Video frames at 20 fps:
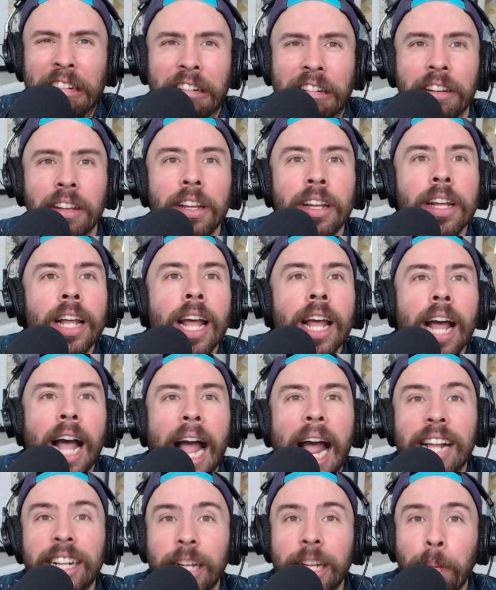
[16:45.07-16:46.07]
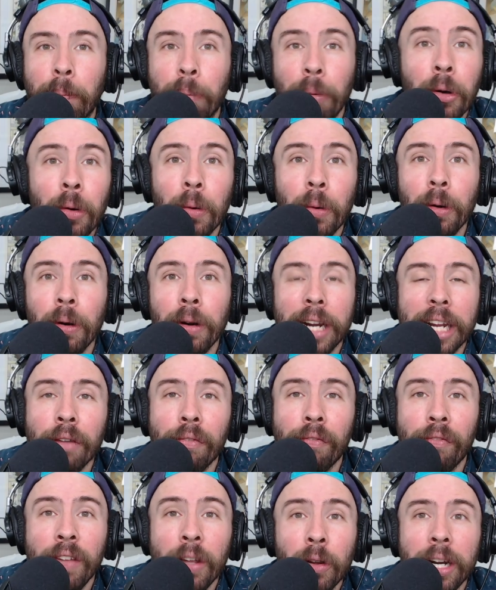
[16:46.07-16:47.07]
Eek. As a brewer,
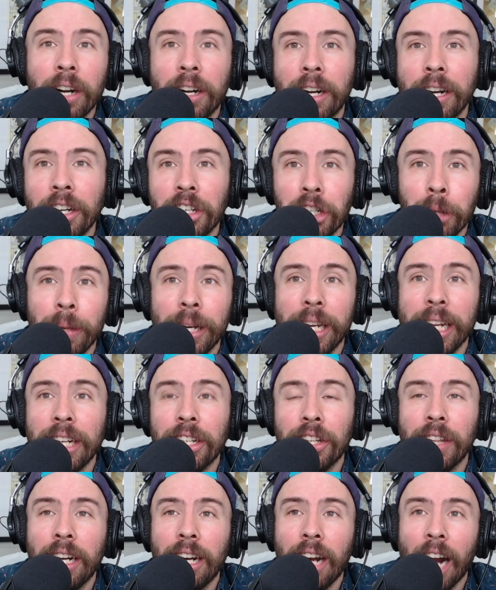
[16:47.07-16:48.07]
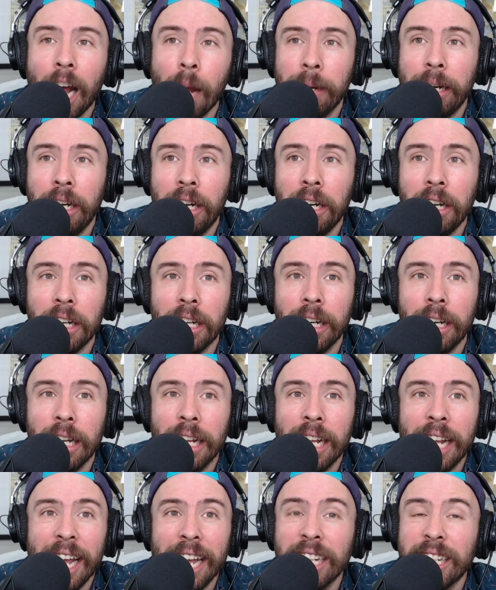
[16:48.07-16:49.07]
you feel you're contributing to the common
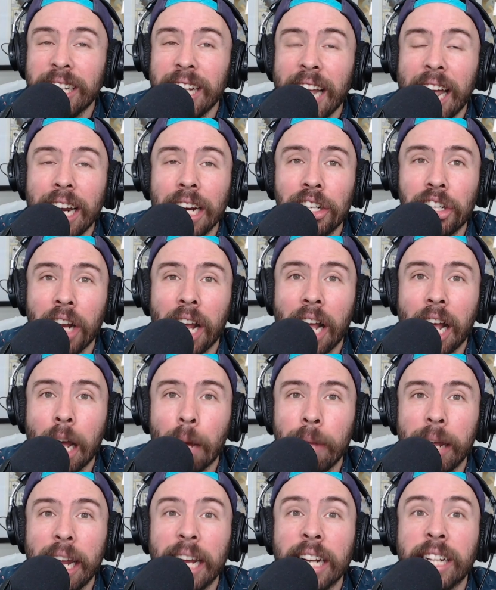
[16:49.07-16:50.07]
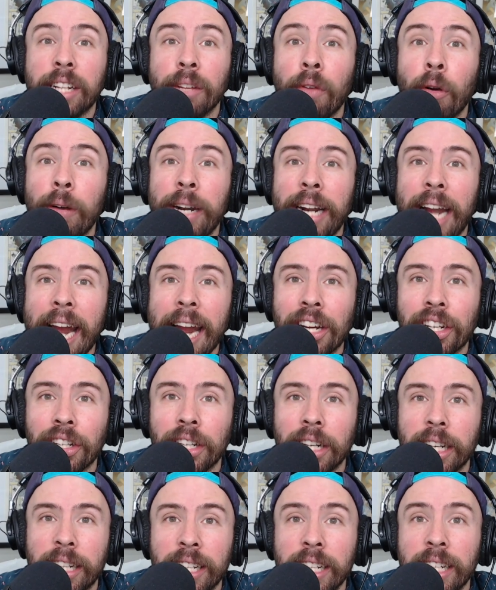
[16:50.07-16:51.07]
good, and it's not a job, it's a
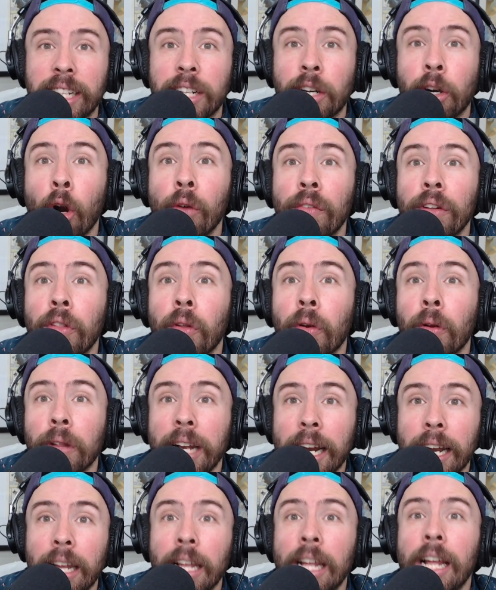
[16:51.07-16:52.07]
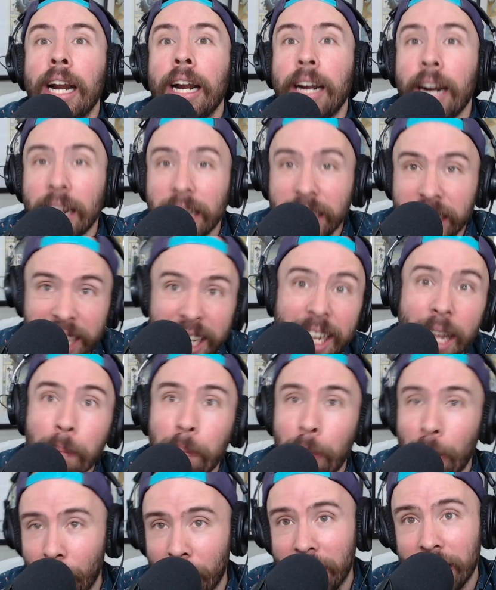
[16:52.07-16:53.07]
vocation, says Covadonga Garcia
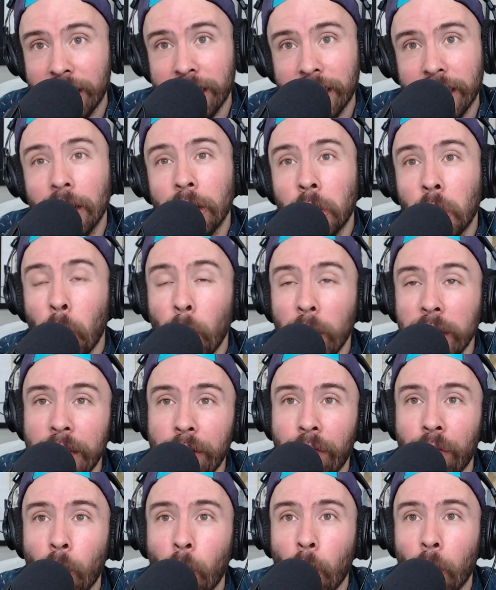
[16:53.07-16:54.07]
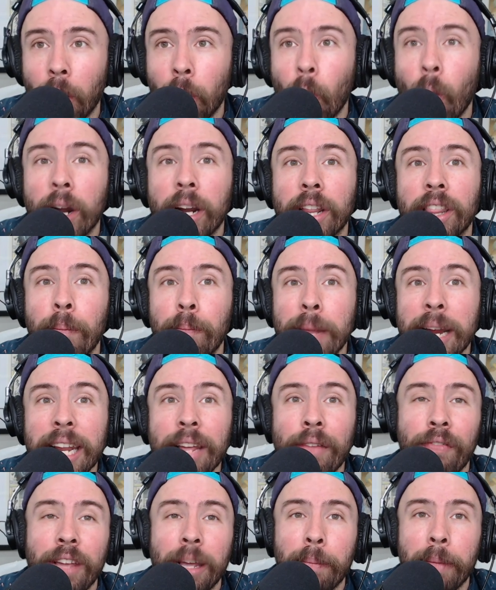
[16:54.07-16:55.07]
Perez, 24, one of the
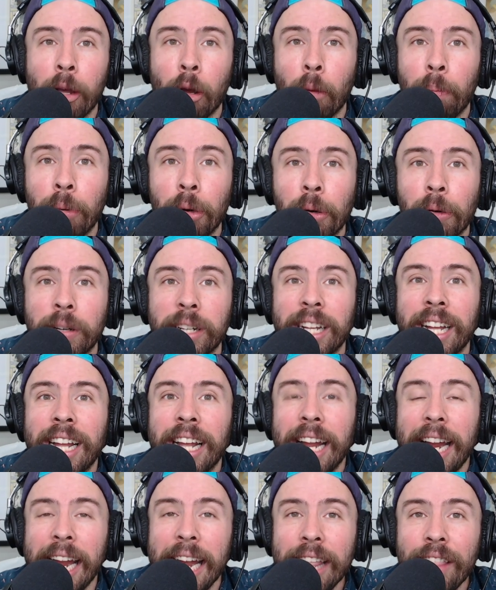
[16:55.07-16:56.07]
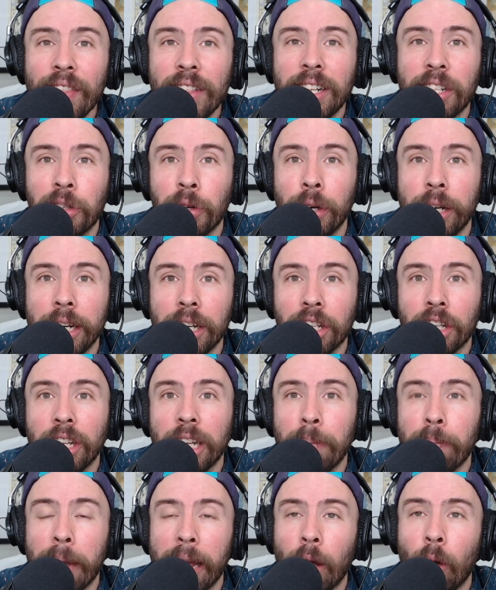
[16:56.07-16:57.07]
many female brewers in this
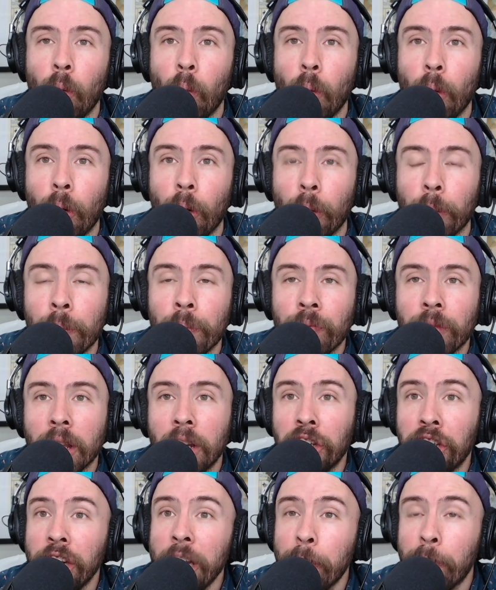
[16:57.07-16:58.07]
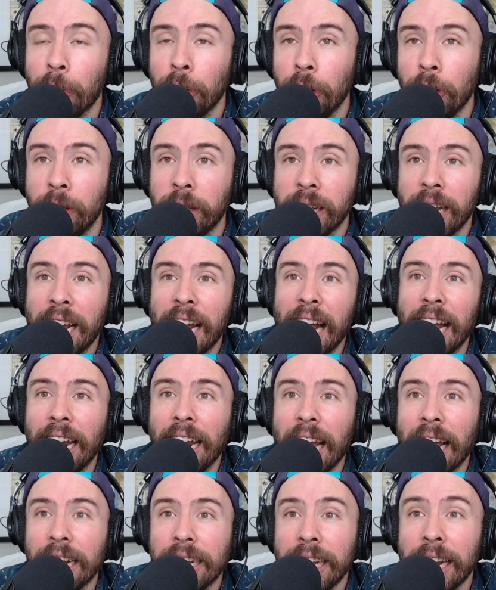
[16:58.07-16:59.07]
traditionally male world. She brews
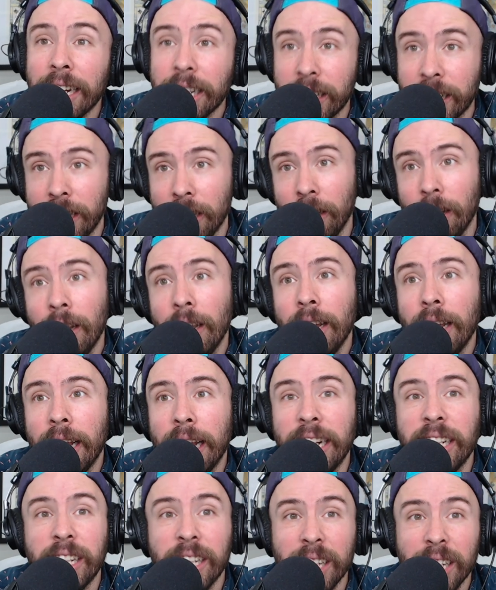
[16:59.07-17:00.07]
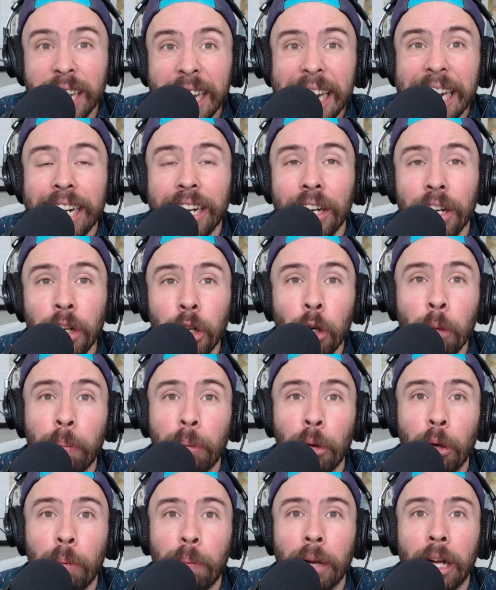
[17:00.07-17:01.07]
at La Textil, a sleek new
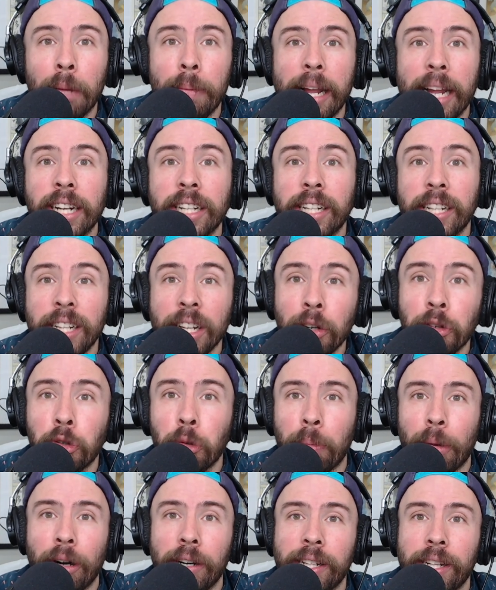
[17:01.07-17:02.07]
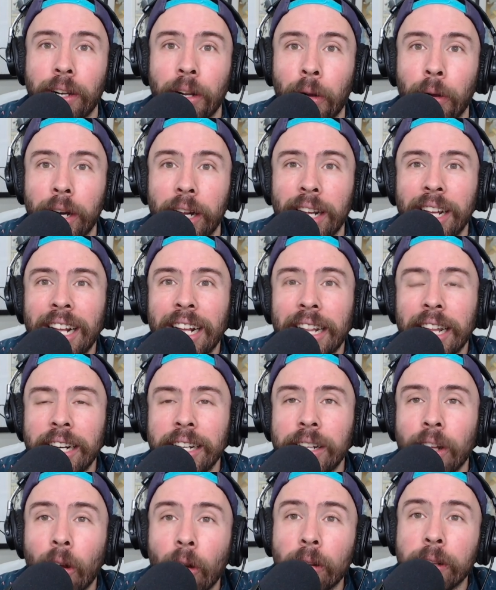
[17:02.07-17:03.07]
brew pub in central Barcelona
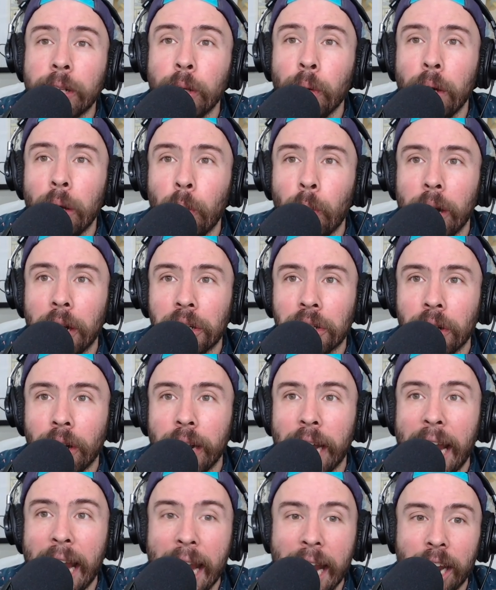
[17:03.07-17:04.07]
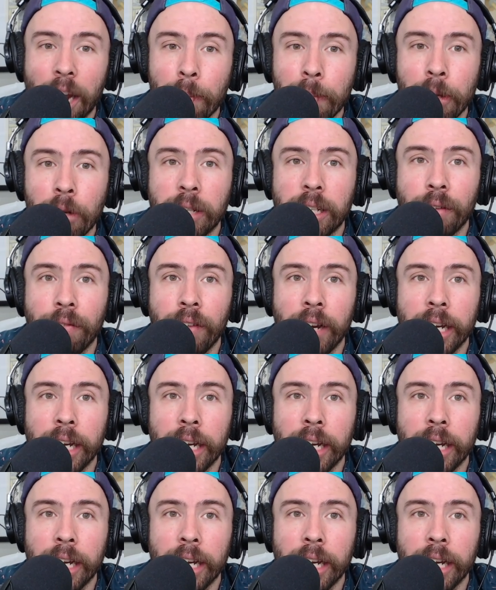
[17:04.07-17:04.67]
that is also a restaurant and a music